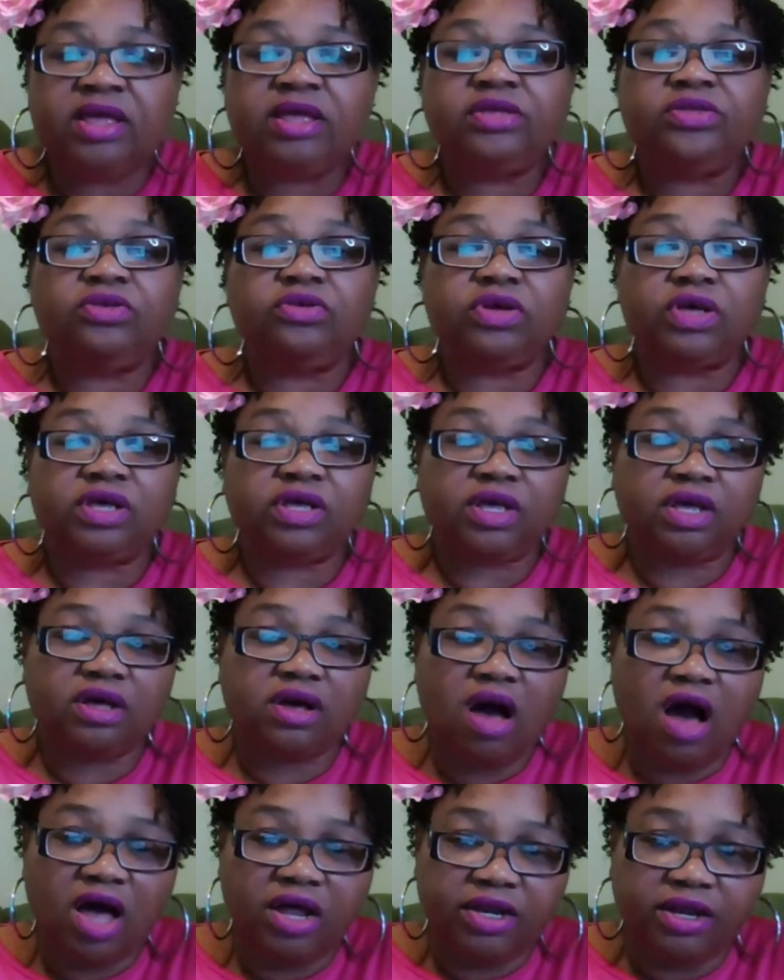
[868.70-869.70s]
You can get
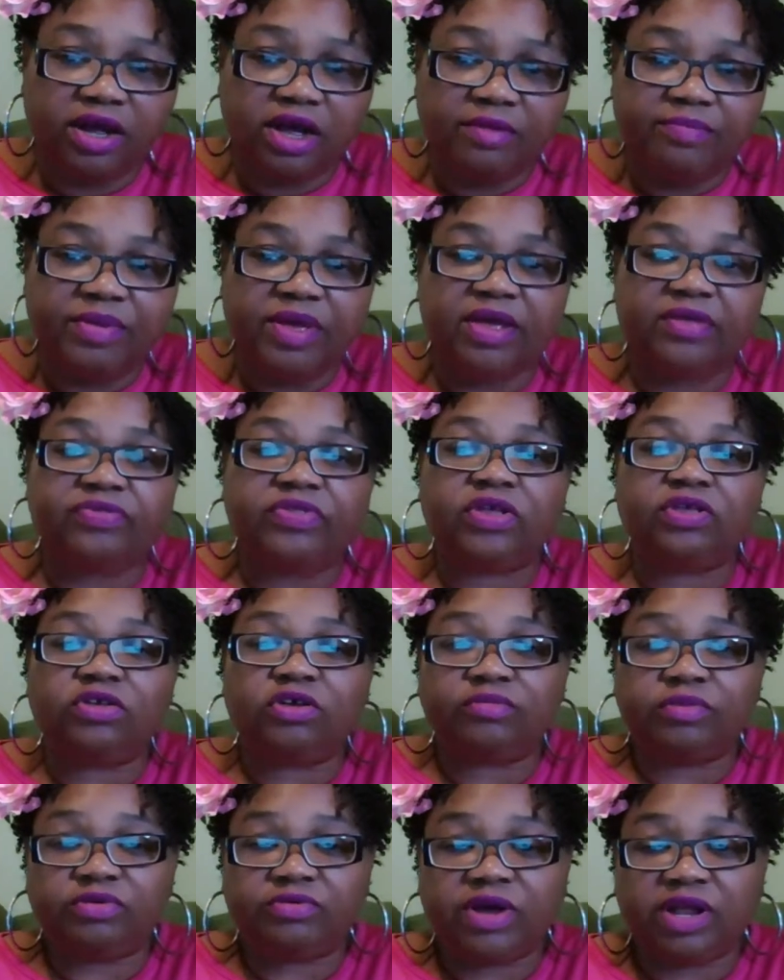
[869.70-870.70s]
caught up and then
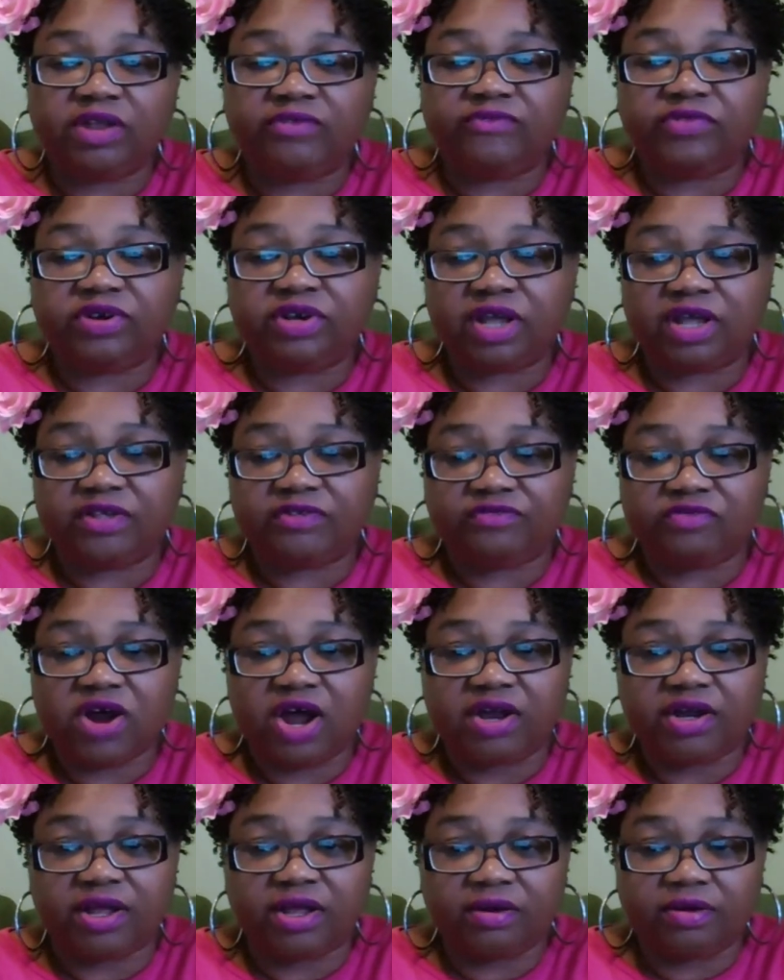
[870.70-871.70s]
you'll be ready for next
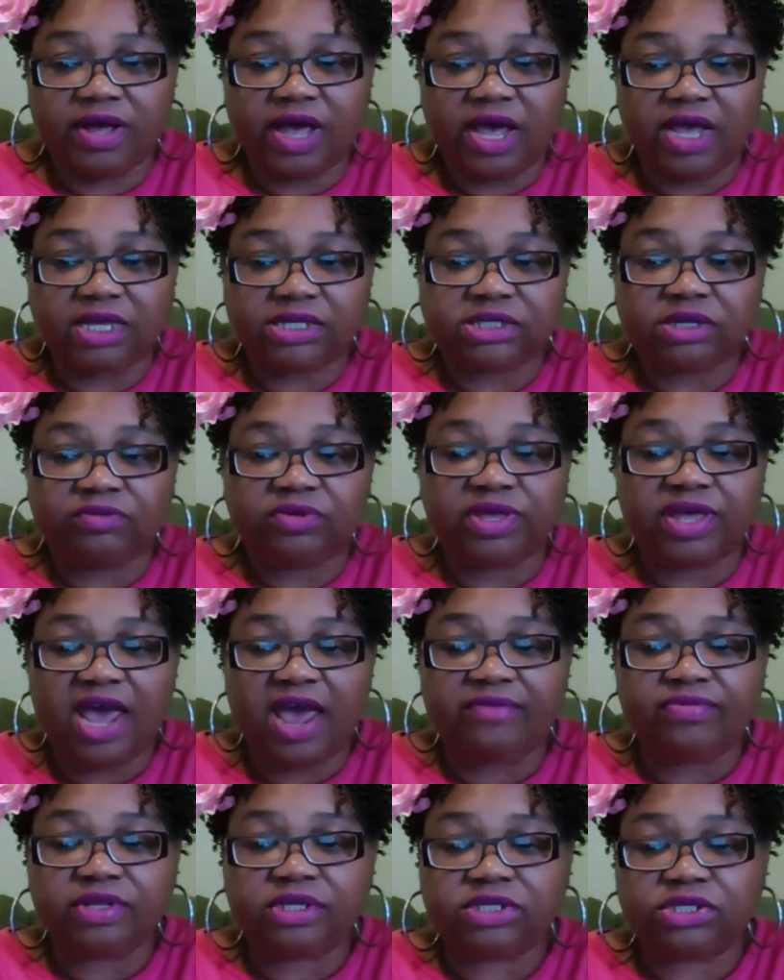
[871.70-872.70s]
Friday. Okay. So we
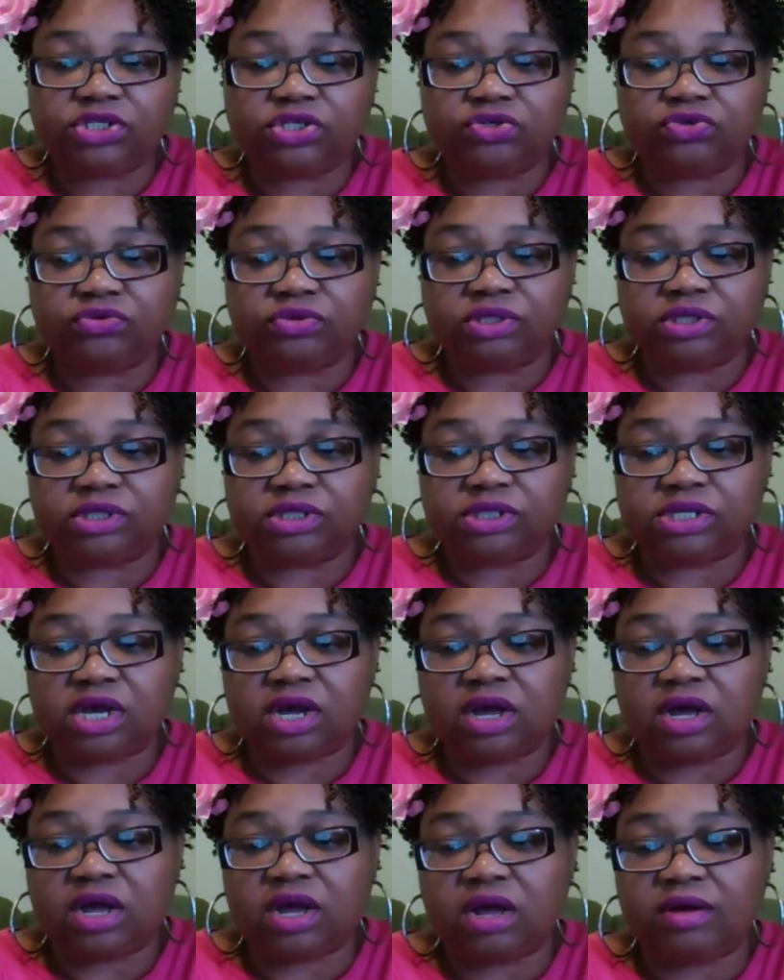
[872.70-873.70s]
gave the students,
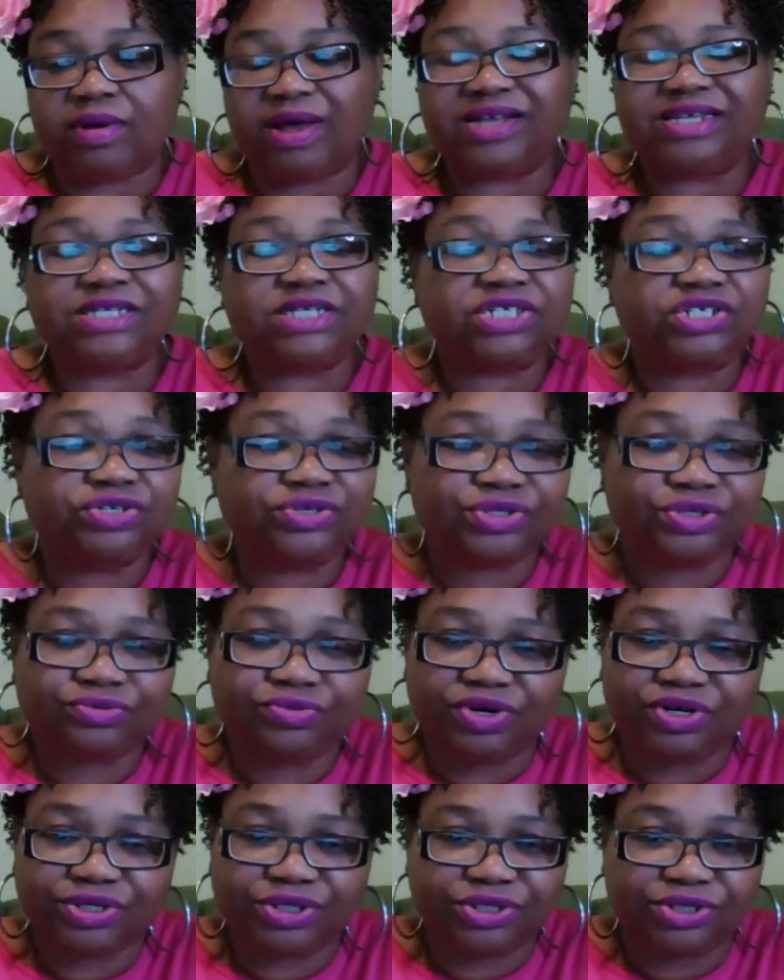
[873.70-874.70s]
uh, I just use the
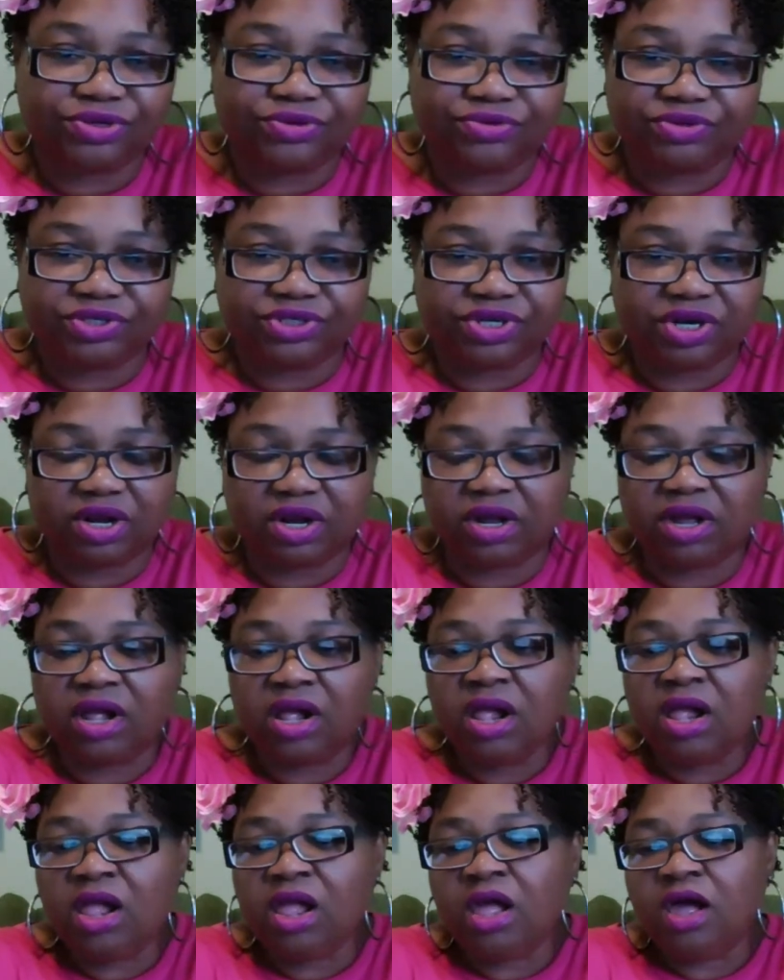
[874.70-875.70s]
word students, y'all,
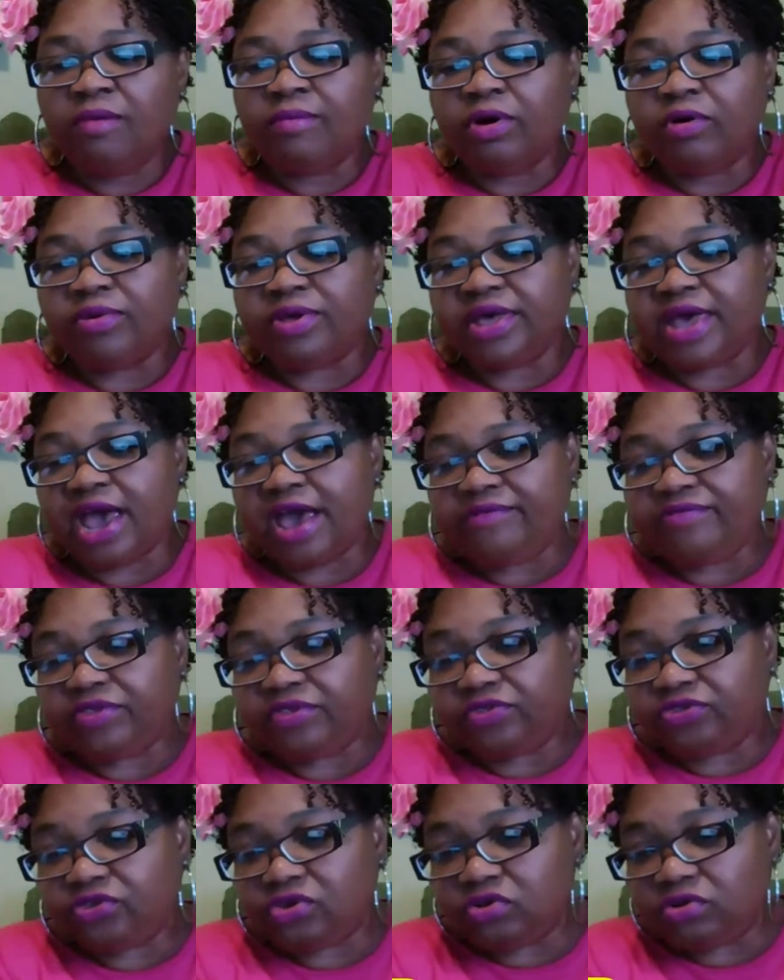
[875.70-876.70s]
but we gave the
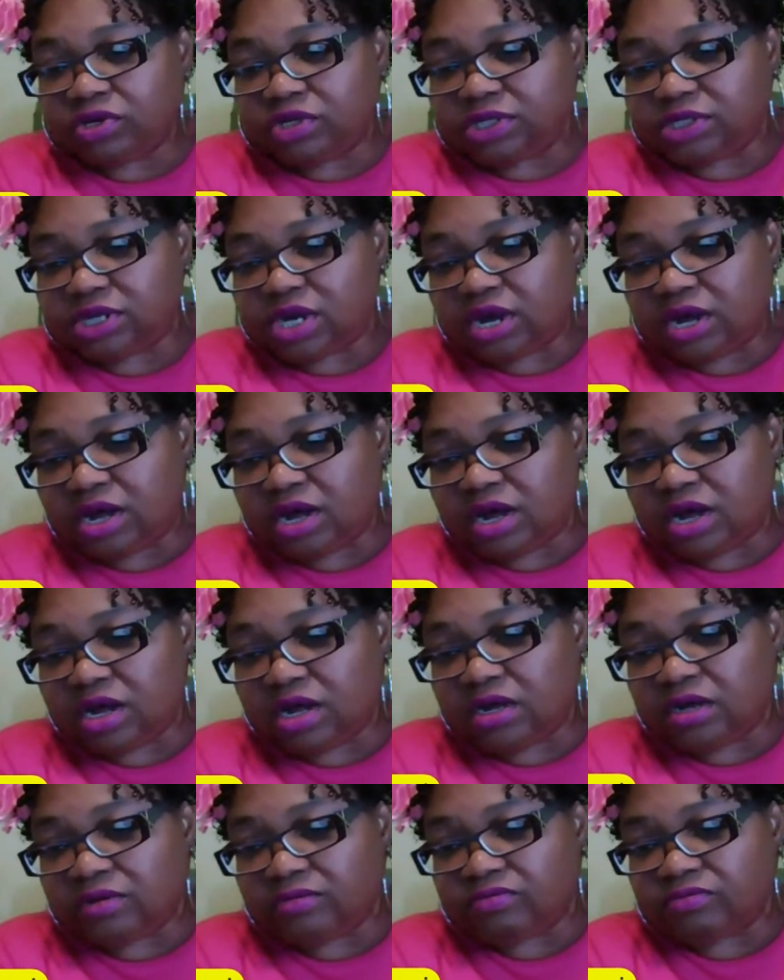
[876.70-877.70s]
students
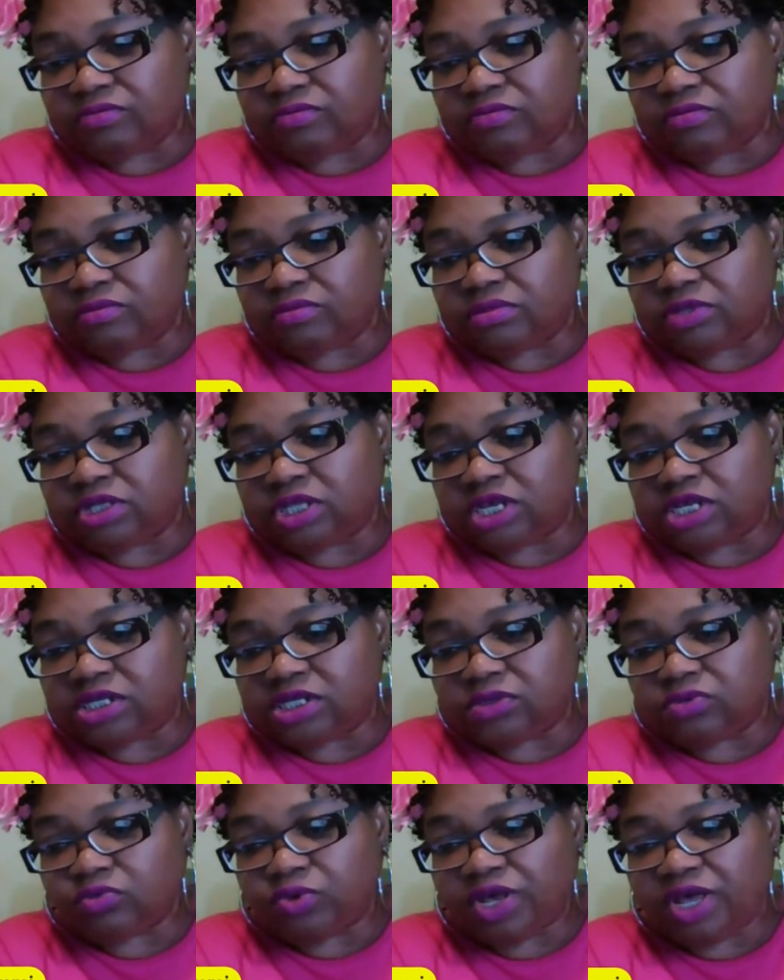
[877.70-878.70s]
um,
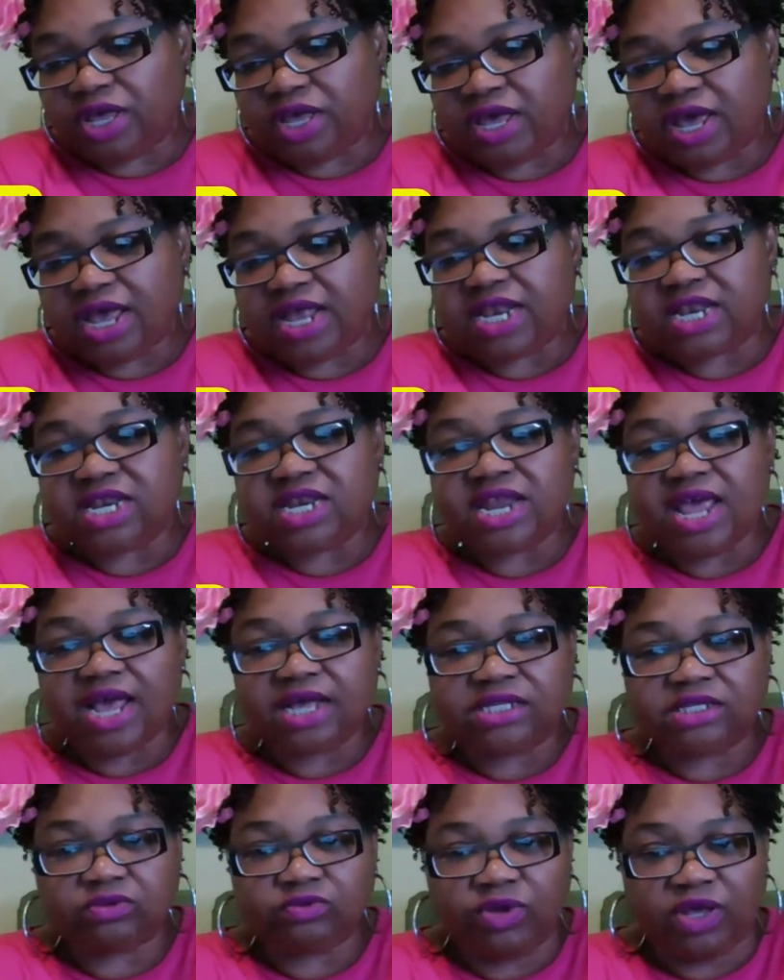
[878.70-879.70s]
this week and
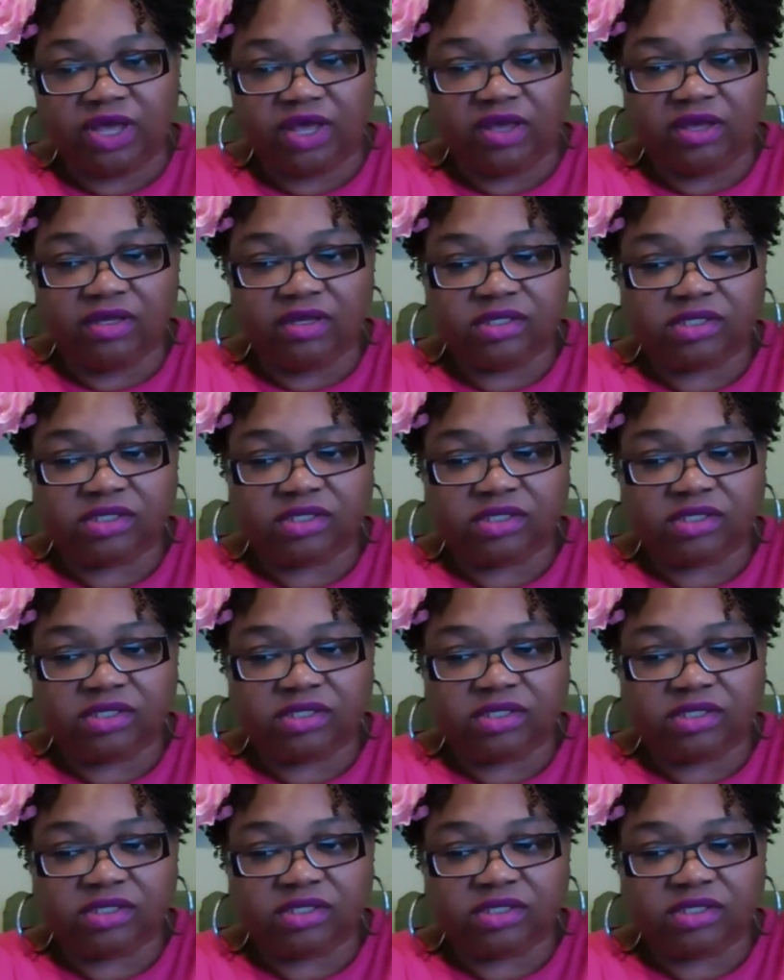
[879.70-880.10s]
next week.